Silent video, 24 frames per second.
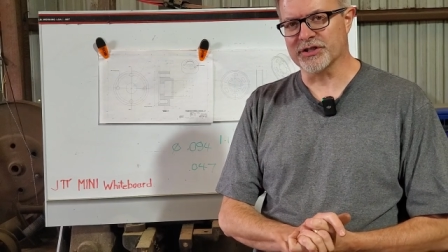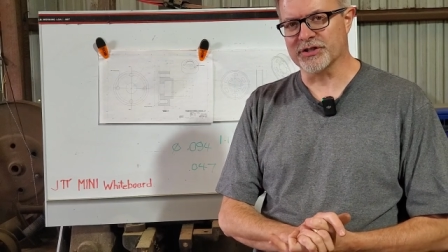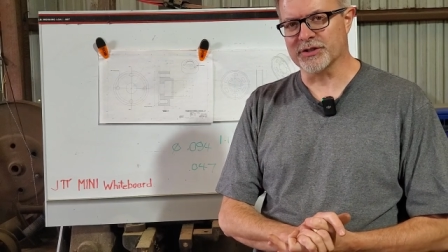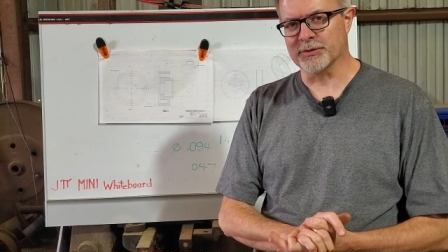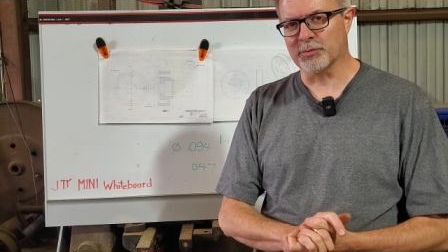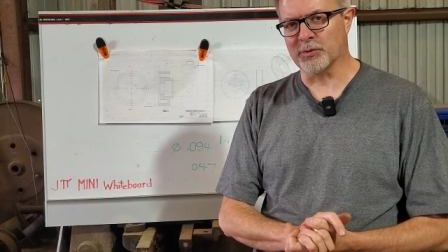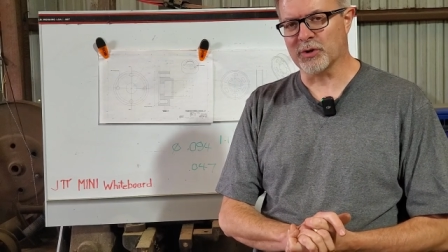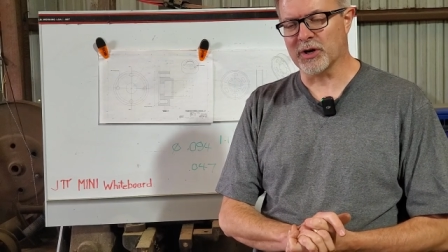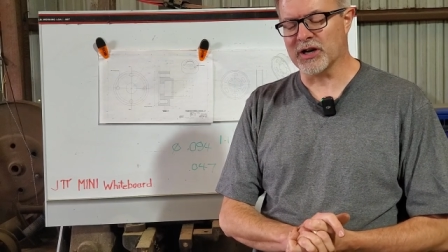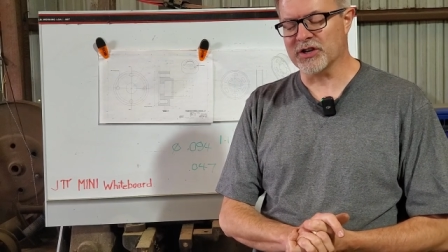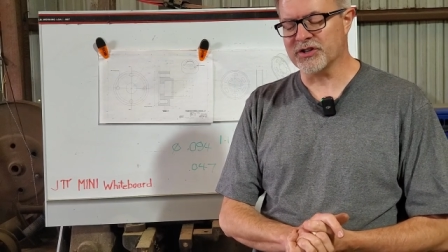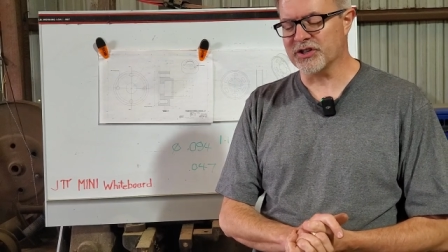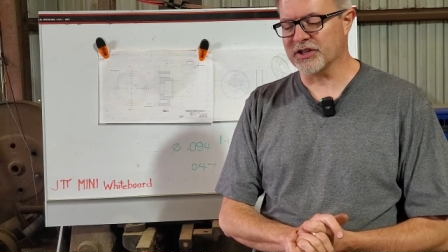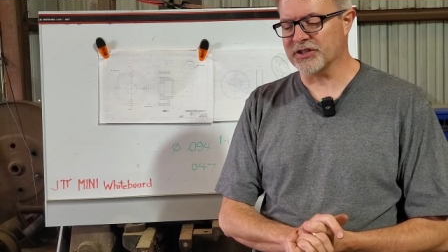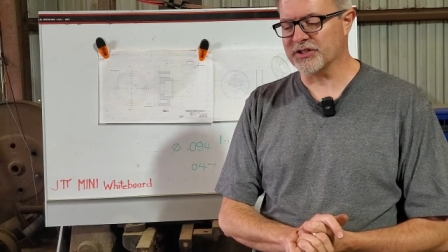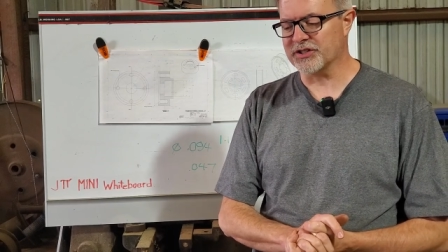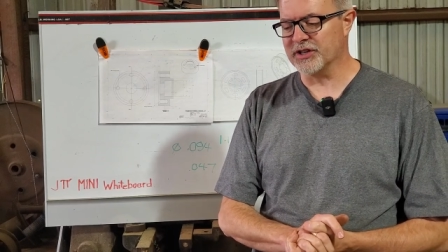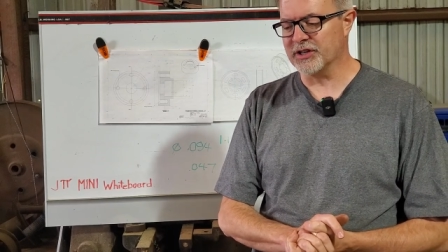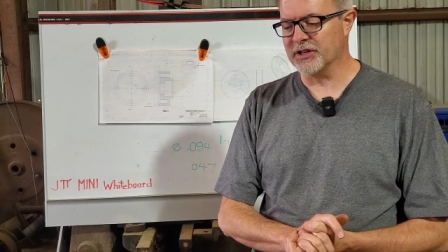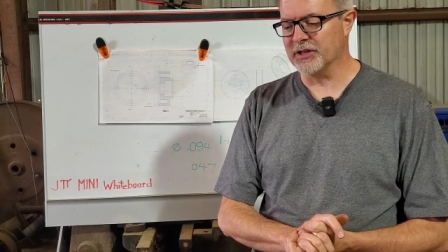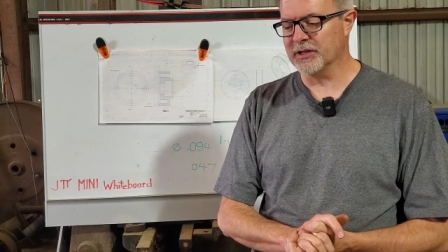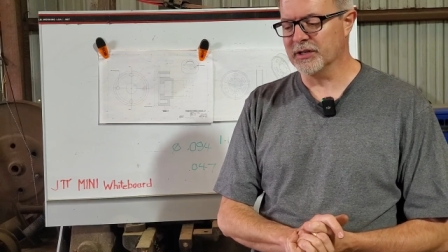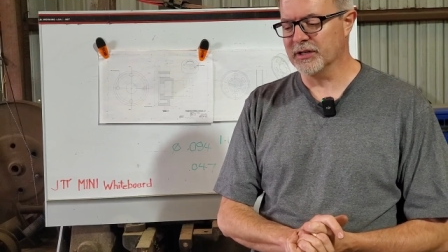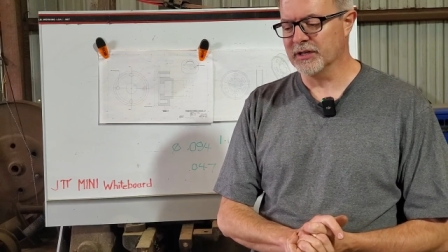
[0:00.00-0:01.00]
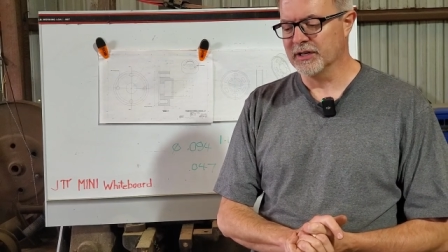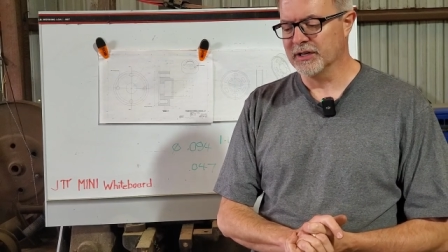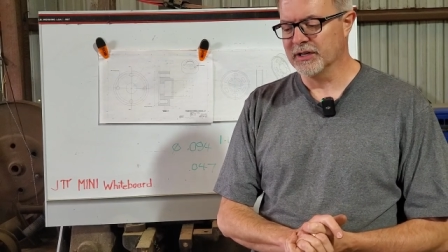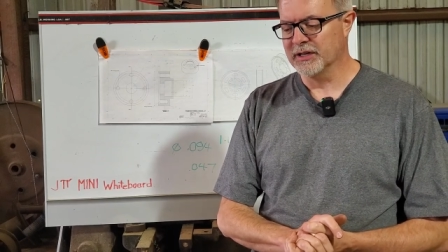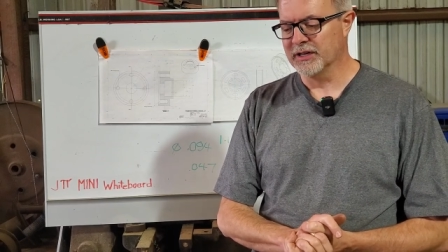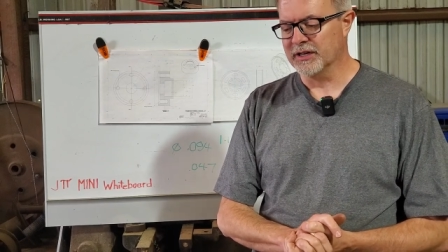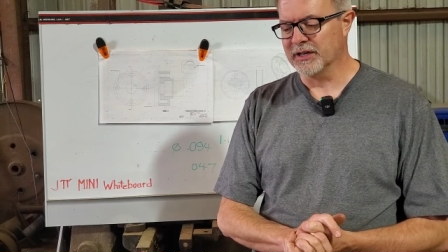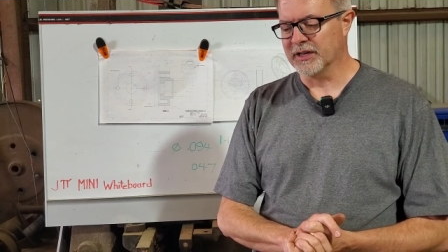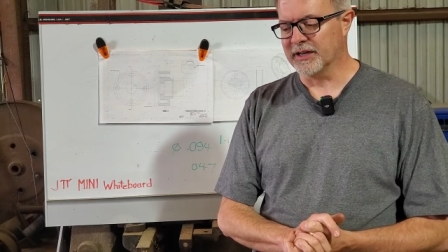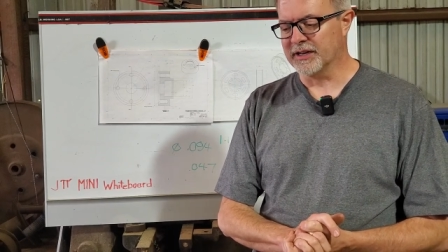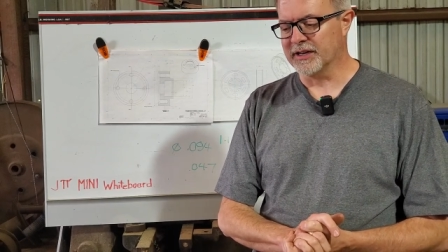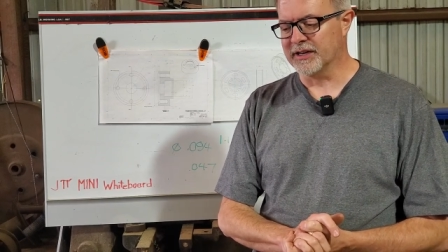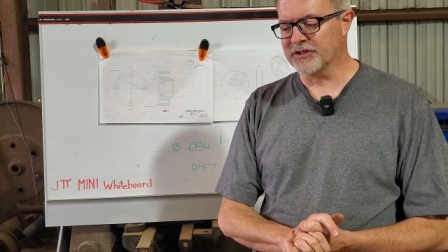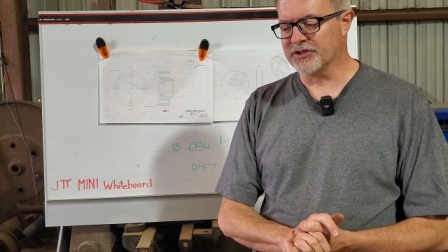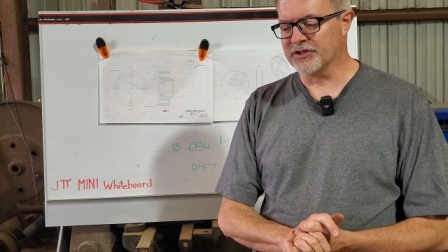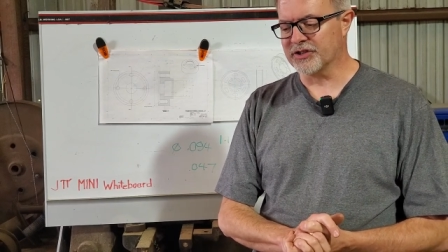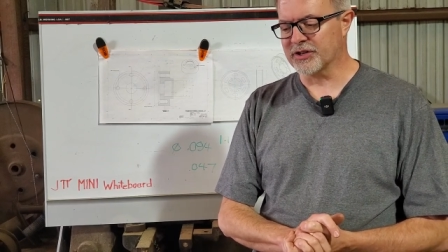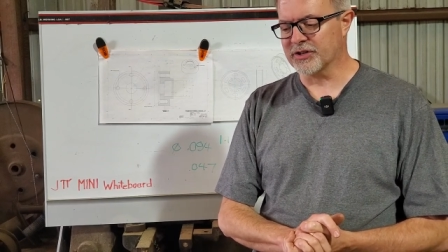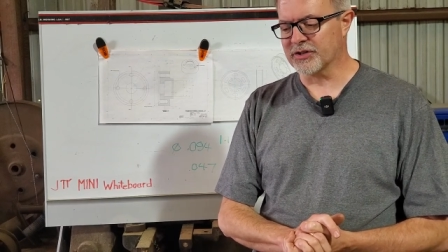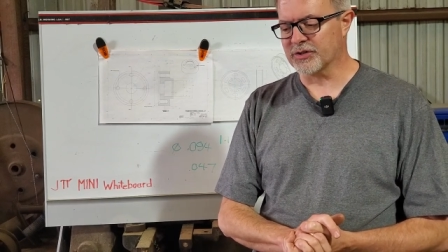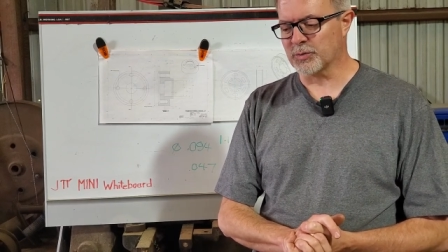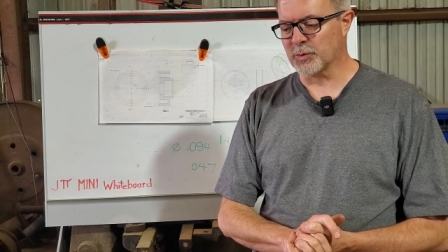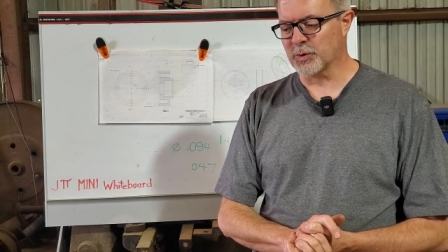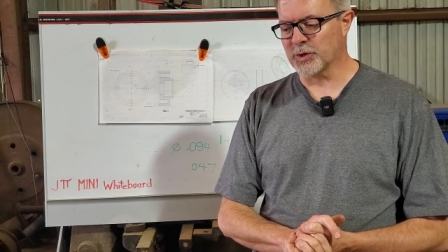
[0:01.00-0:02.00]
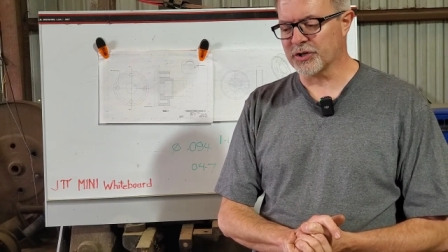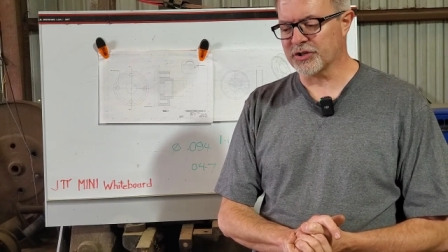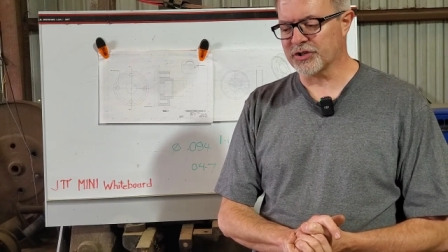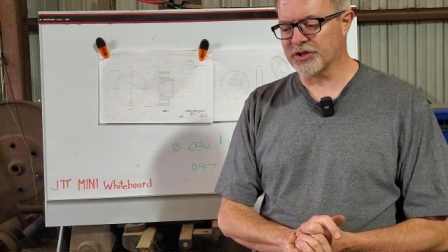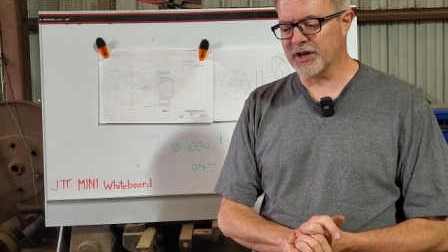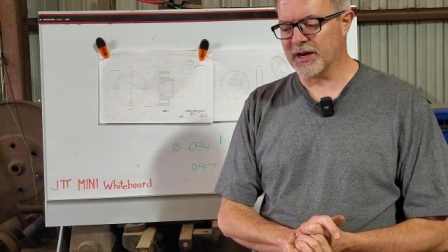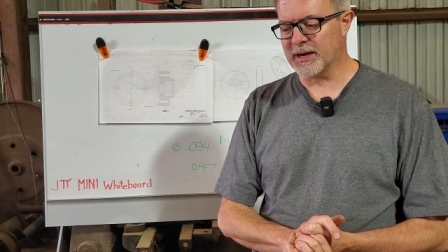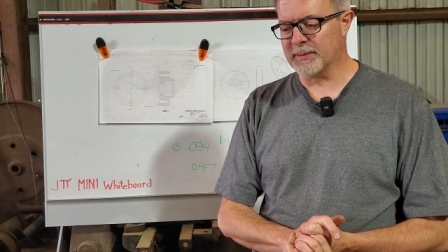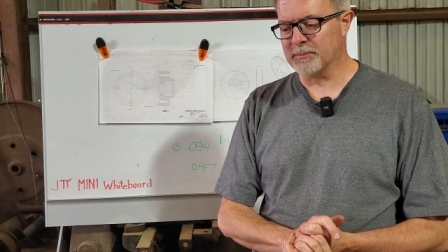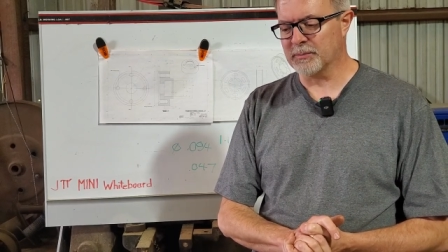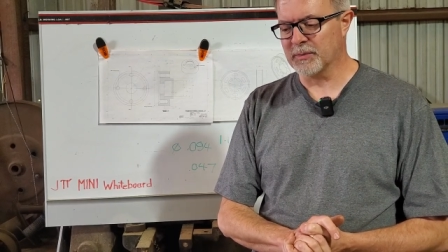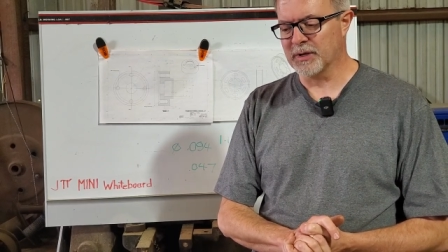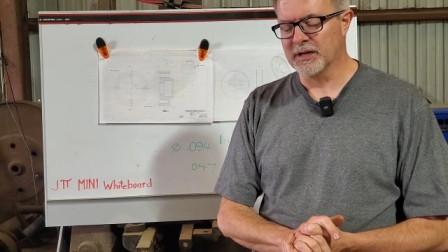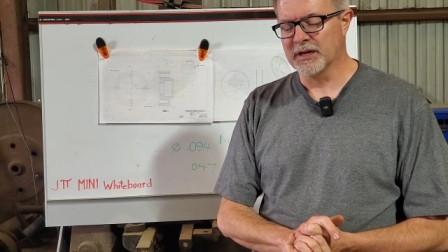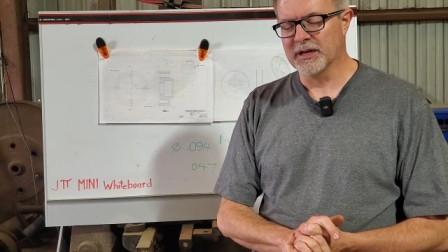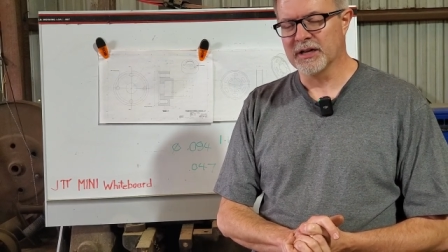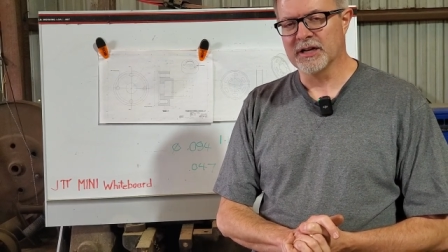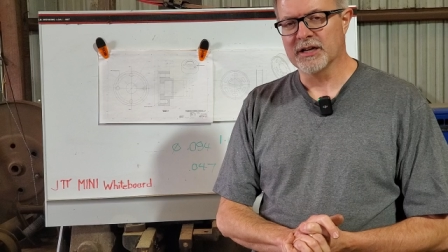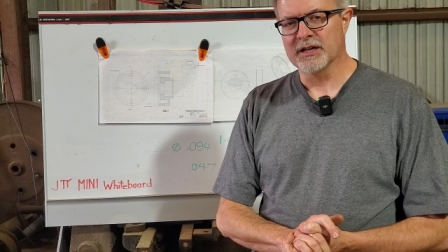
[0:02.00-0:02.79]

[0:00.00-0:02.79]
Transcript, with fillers: in the projects here in Engineers Workshop.